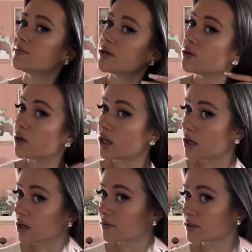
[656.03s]

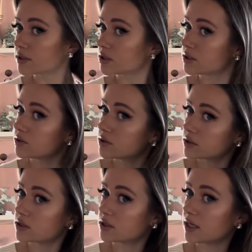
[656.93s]
oiler and just do all the
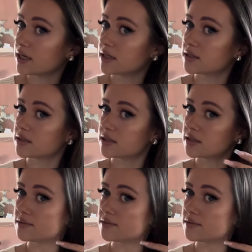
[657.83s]
good things to